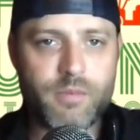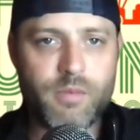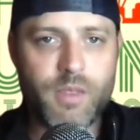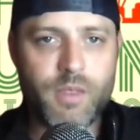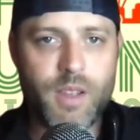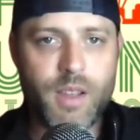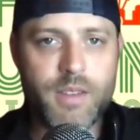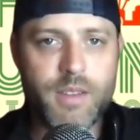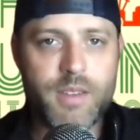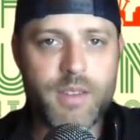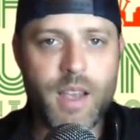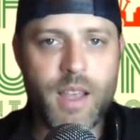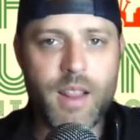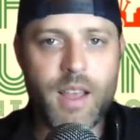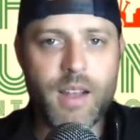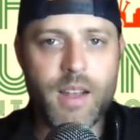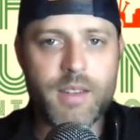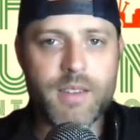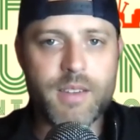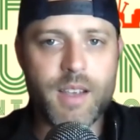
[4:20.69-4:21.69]
Saying
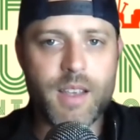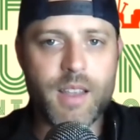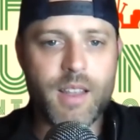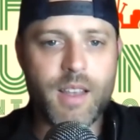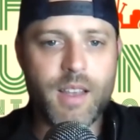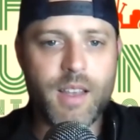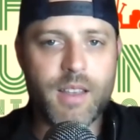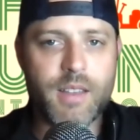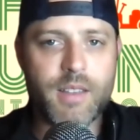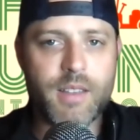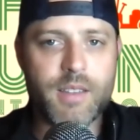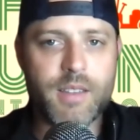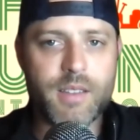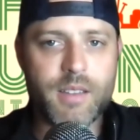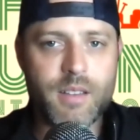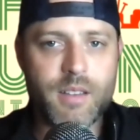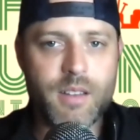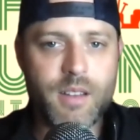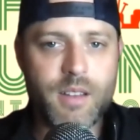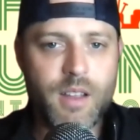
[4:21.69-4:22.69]
that to say this,
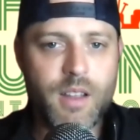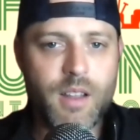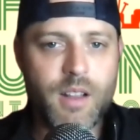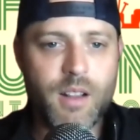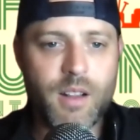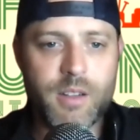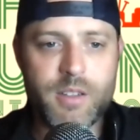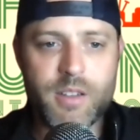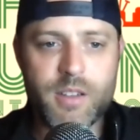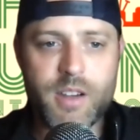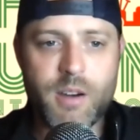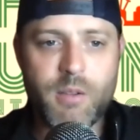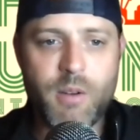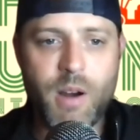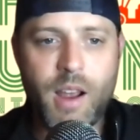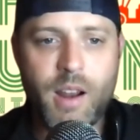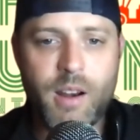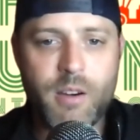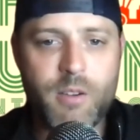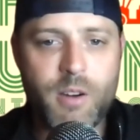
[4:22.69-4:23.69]
let's just get
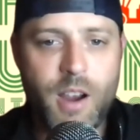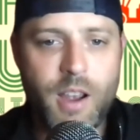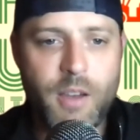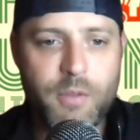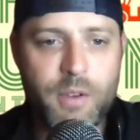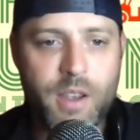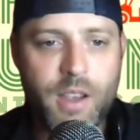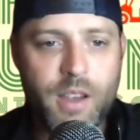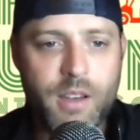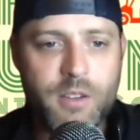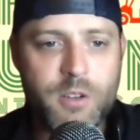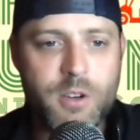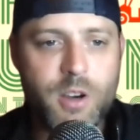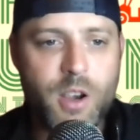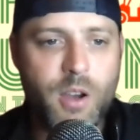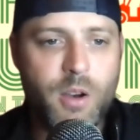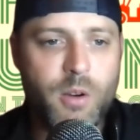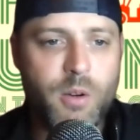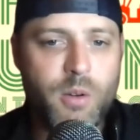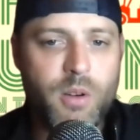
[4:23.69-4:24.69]
right into DraftKings,
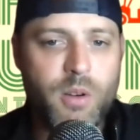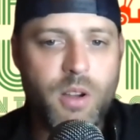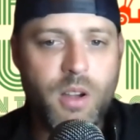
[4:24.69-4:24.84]
Joe.